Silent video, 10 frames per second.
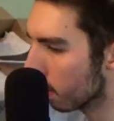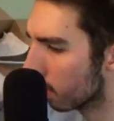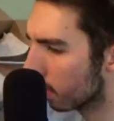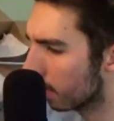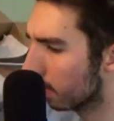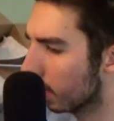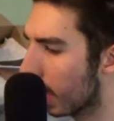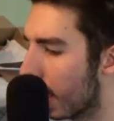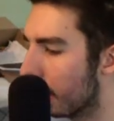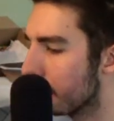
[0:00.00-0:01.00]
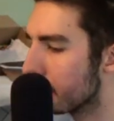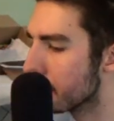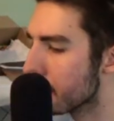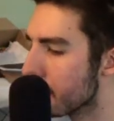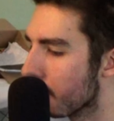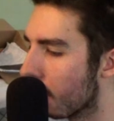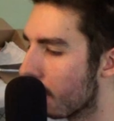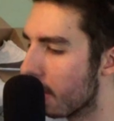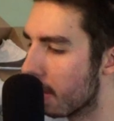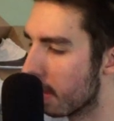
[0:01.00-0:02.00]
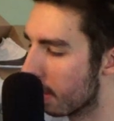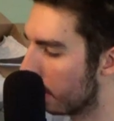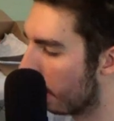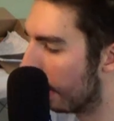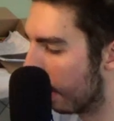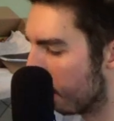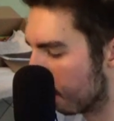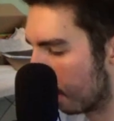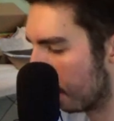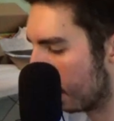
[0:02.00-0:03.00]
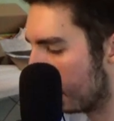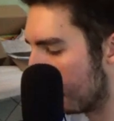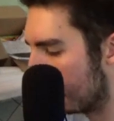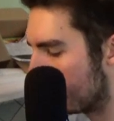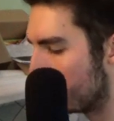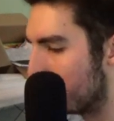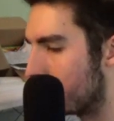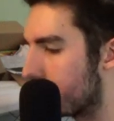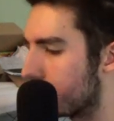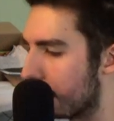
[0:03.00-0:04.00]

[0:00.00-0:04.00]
So let's look at another point that he makes in the book,